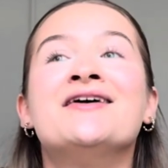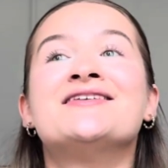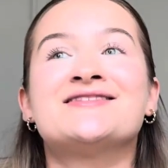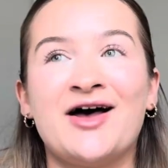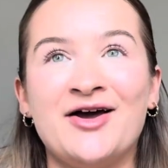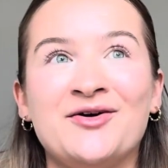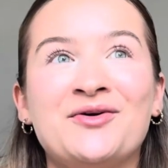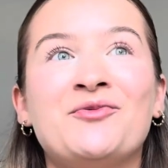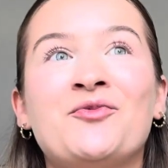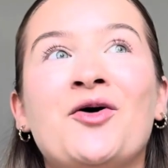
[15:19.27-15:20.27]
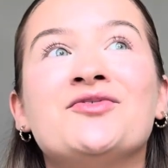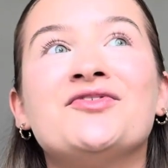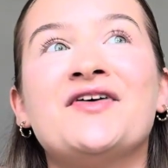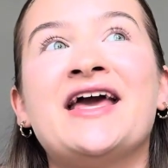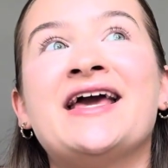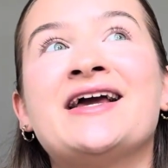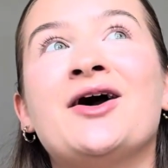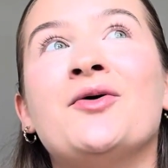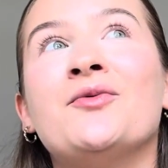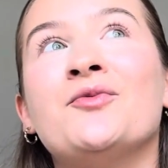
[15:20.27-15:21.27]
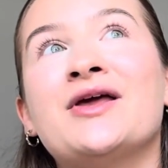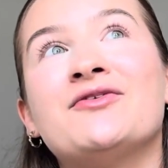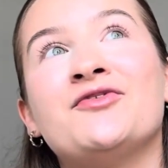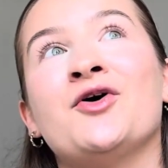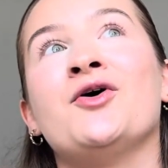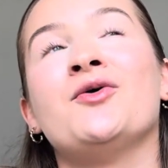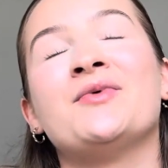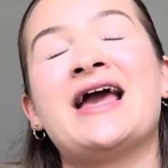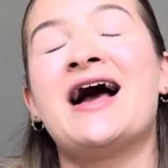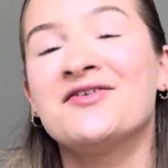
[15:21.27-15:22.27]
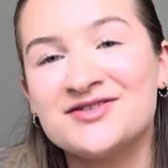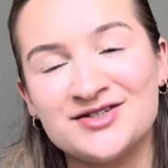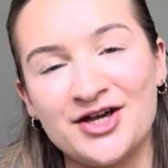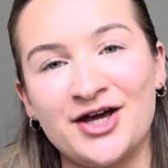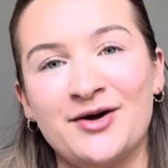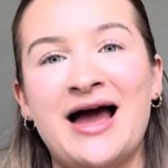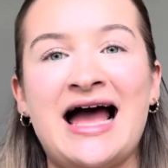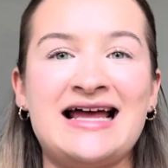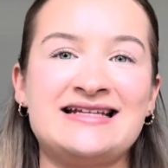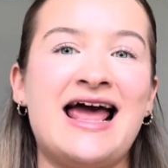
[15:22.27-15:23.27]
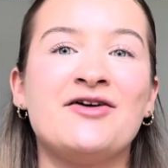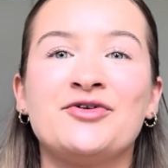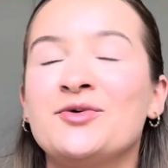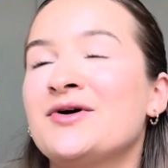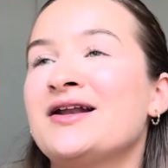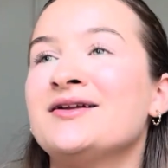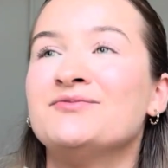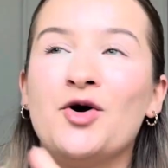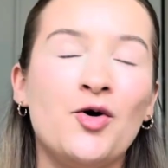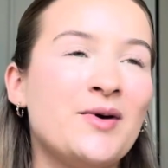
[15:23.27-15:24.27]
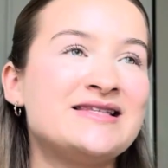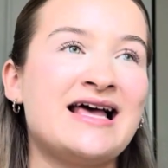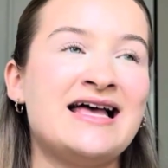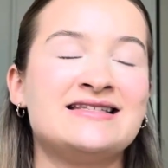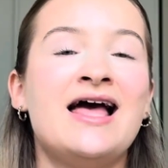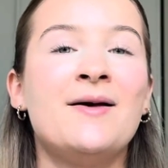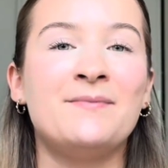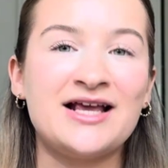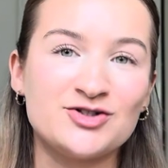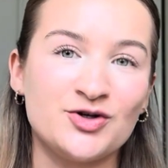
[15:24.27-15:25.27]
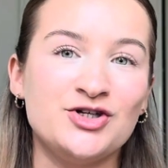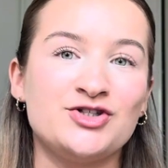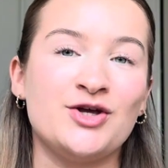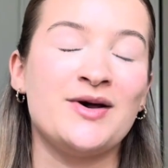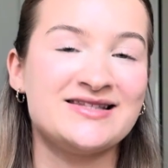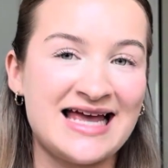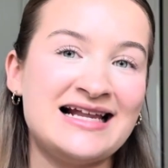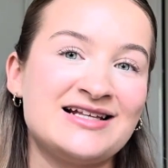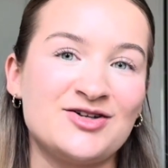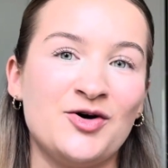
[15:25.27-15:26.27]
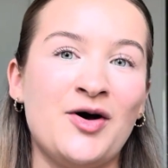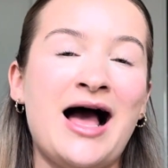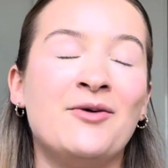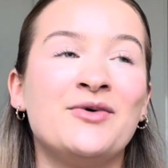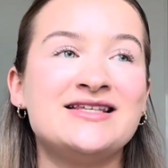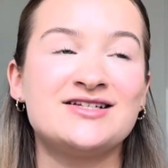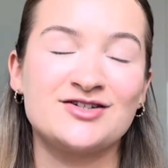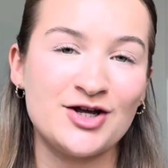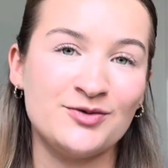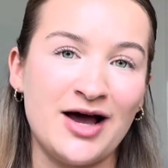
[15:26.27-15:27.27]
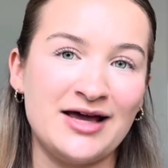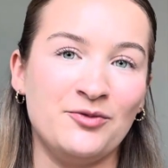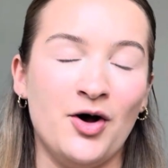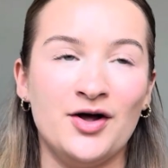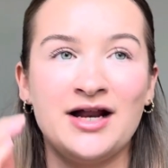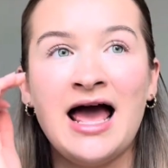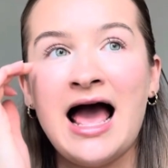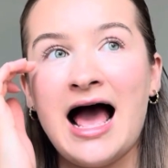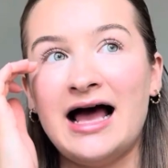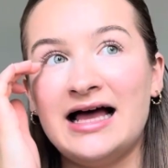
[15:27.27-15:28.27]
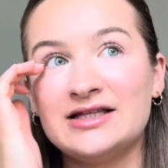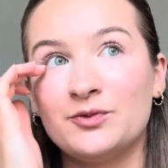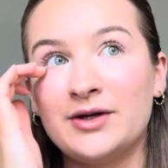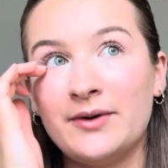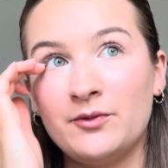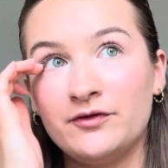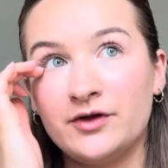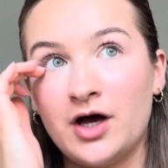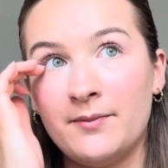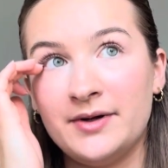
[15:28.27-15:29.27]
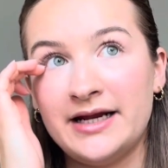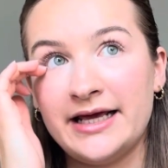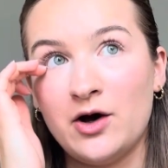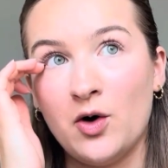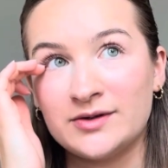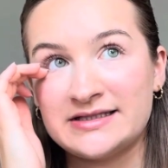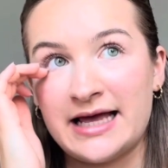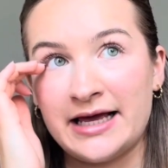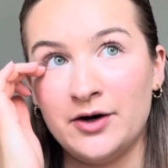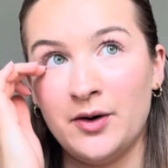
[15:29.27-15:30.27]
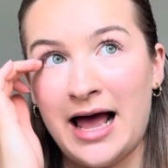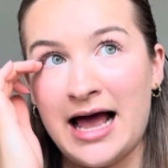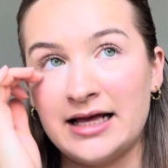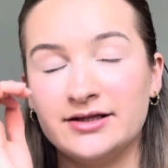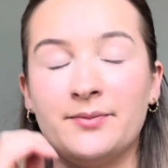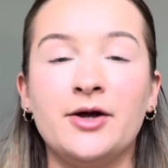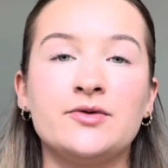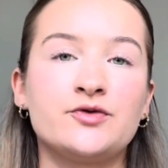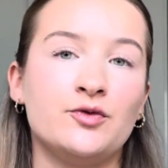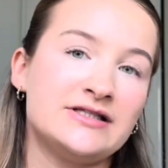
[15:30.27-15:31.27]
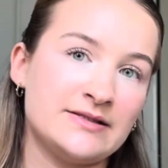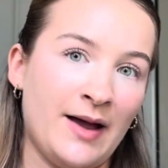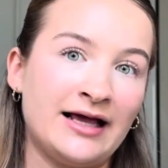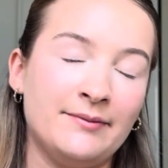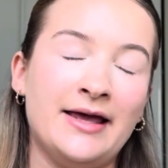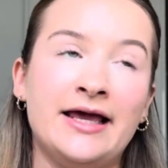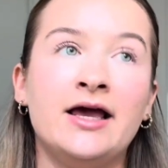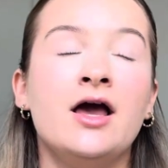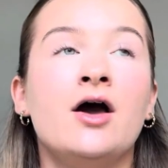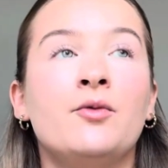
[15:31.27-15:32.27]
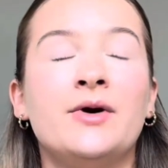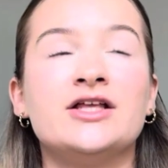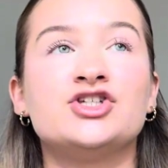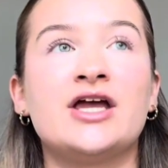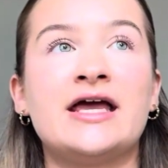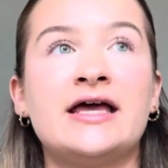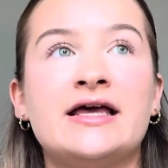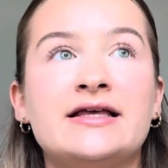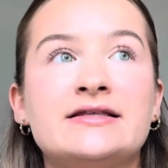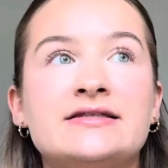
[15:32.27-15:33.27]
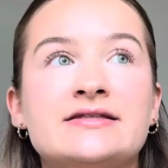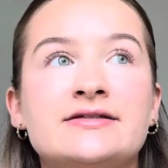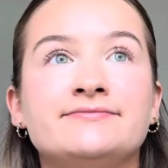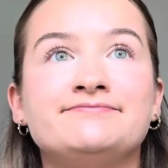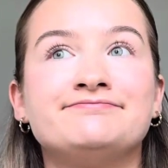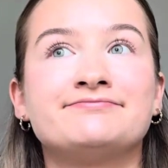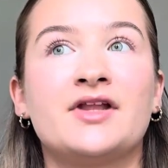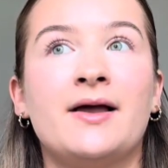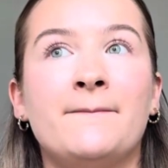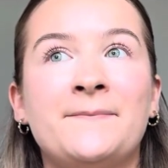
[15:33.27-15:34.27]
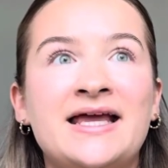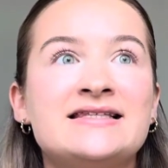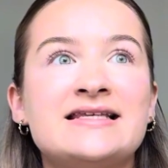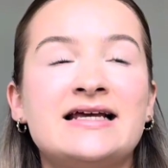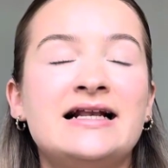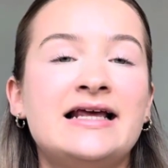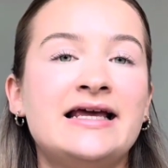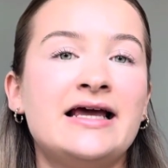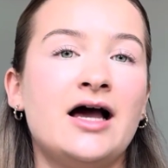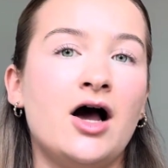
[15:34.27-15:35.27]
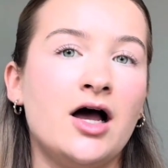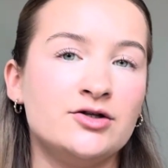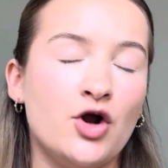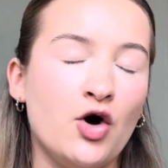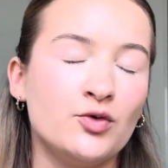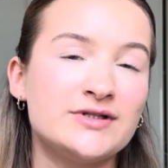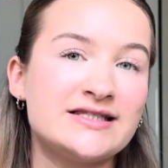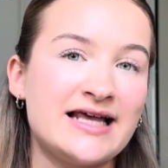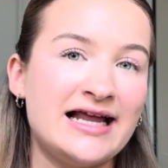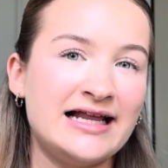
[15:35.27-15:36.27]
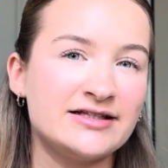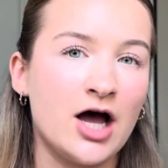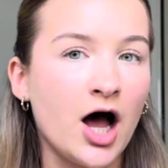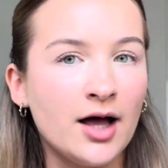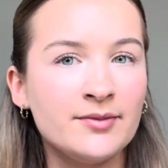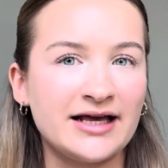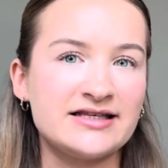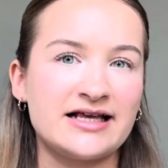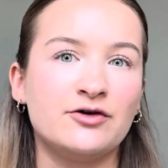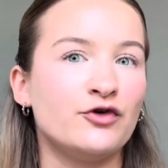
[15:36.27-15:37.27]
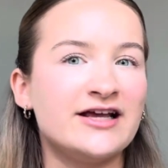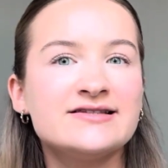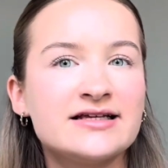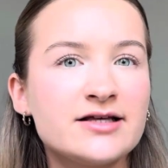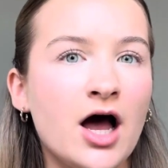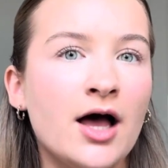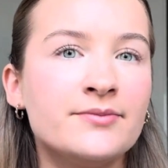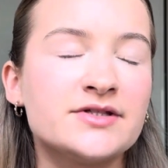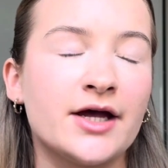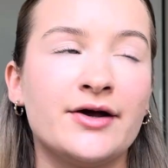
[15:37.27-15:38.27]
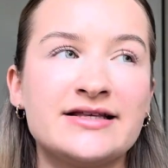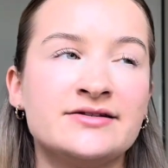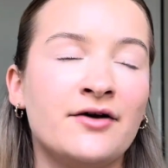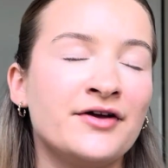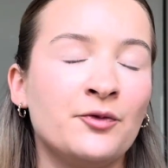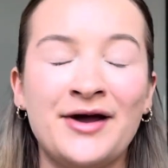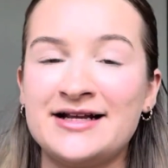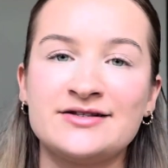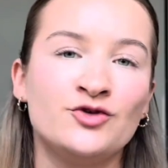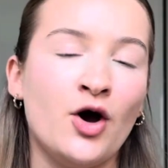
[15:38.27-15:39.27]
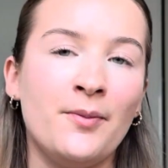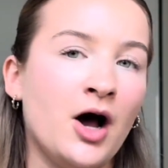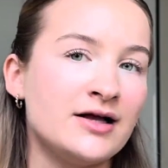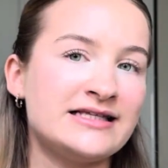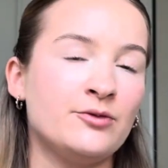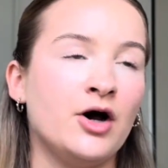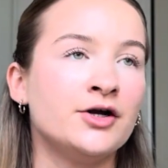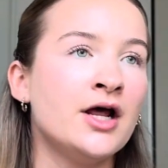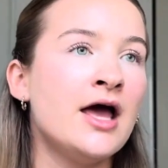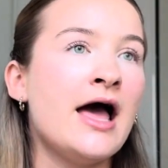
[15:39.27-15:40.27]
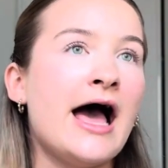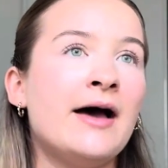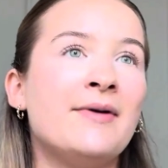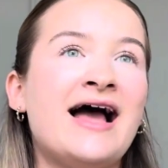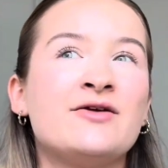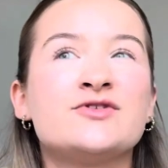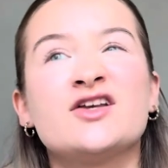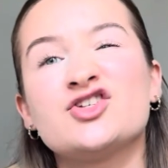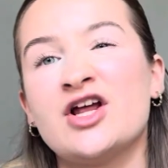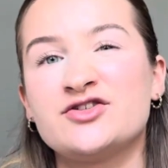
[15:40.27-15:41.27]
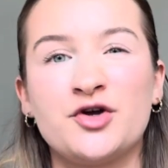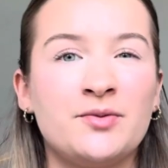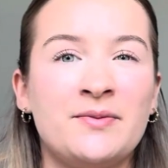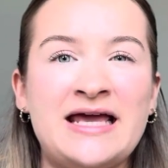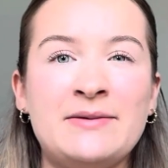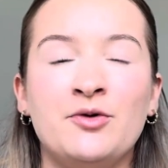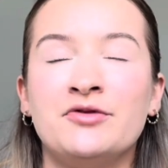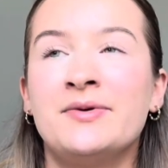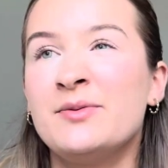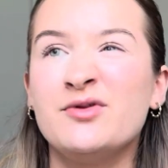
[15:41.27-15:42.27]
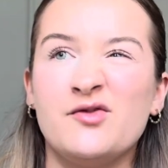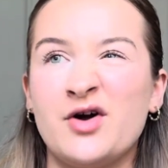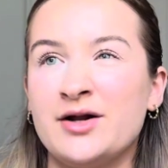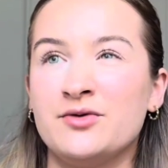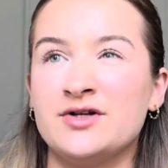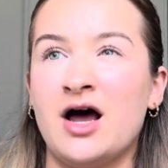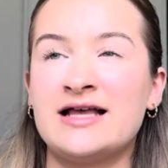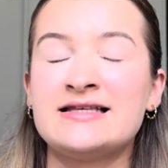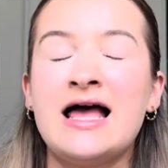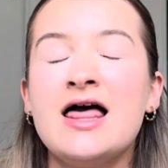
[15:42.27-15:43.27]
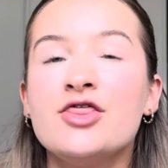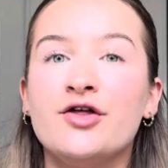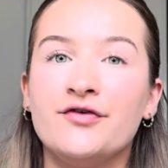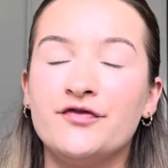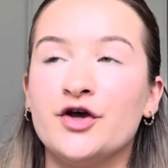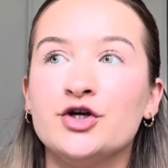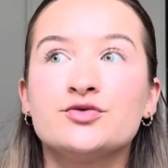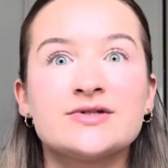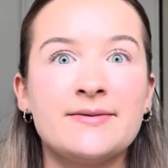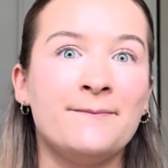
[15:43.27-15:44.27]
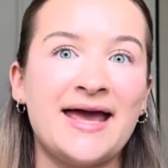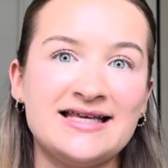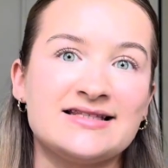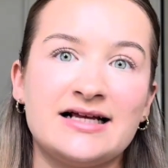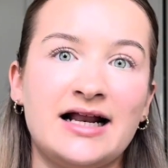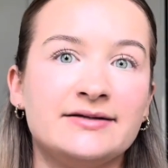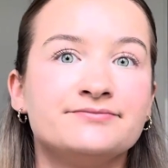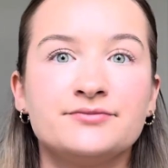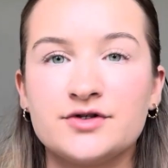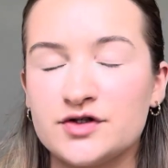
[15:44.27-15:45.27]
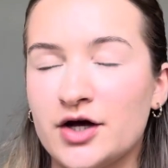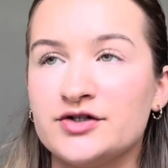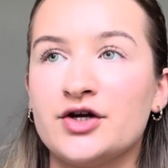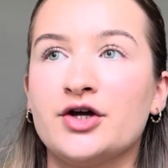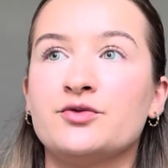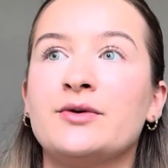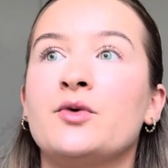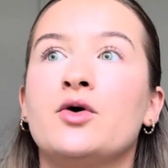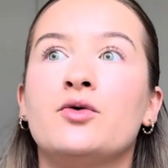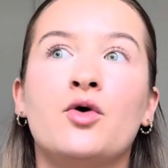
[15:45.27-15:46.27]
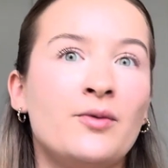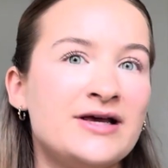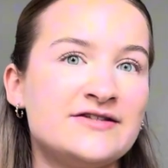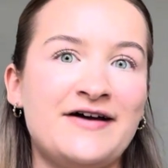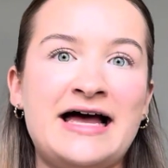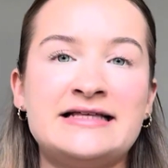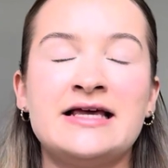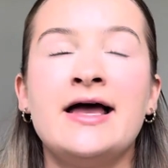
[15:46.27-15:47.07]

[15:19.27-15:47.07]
So one thing we thought we have to do, and everyone always says, make sure you do a sailing tour, and we did a 2-night one, and we went with the company Ozsail, and the boat was called Spank Me, which is basically an old sailing term. Like, it's like a racing term, so it's nothing weird, it's not a party one. And it was such a nice group of people. The people that ran it were nice. The food was amazing, like so good. We were always fed.